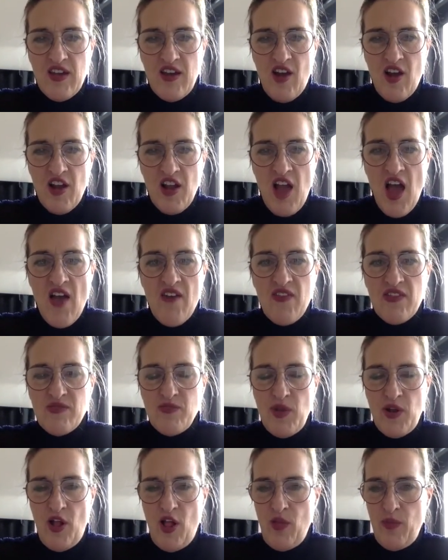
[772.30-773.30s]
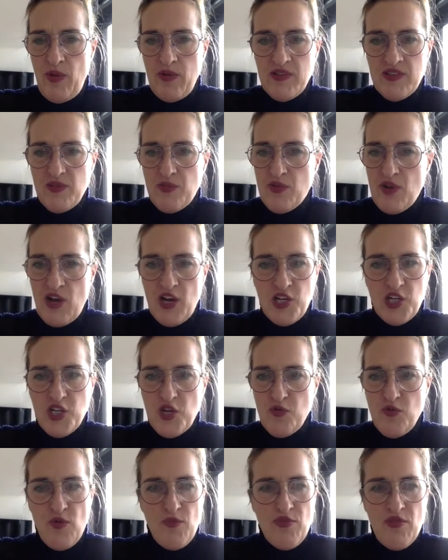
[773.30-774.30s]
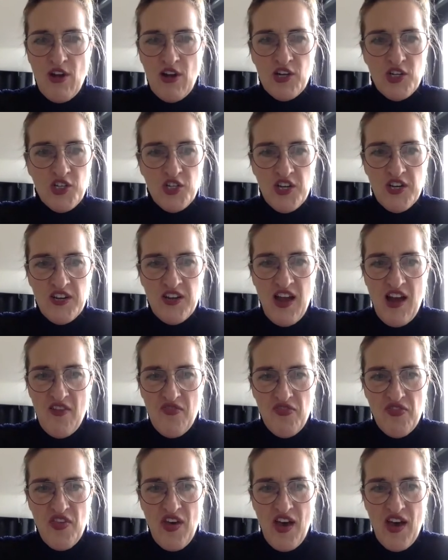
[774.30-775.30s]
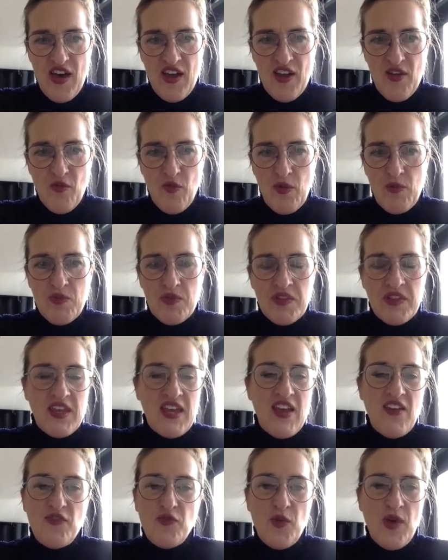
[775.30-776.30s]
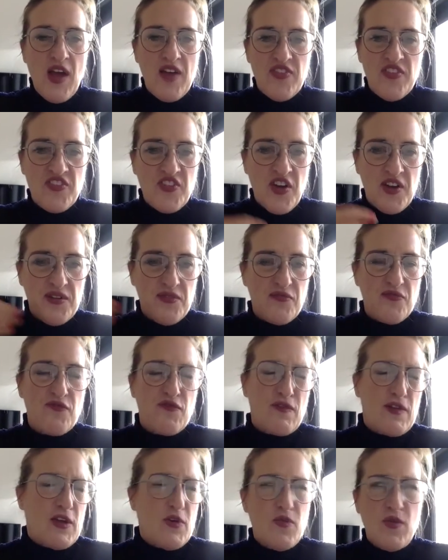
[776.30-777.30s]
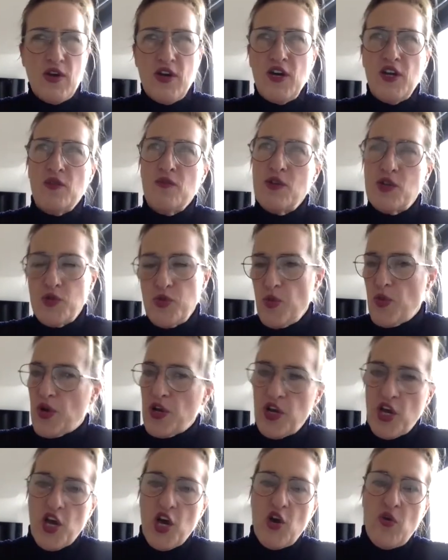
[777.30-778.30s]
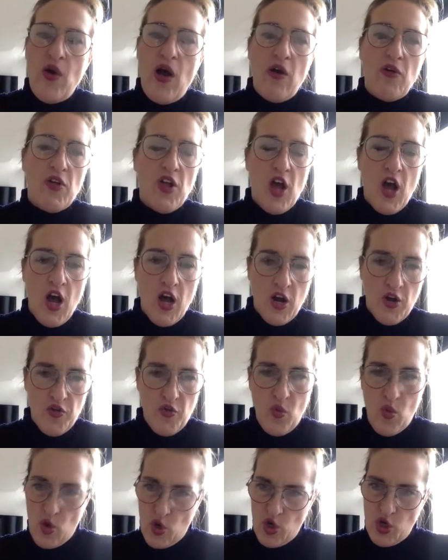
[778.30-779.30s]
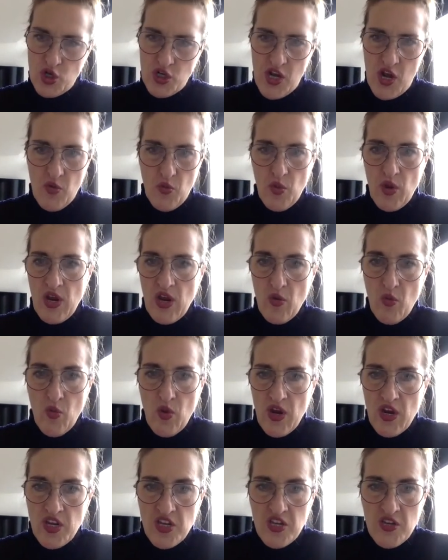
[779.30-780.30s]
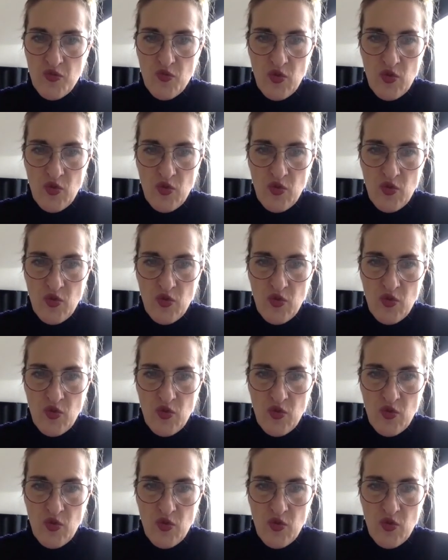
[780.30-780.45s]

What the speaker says: our life has been all about suppression, repression, and that we believed we had this kind of free will in which we were going to go out and conquer the world, and we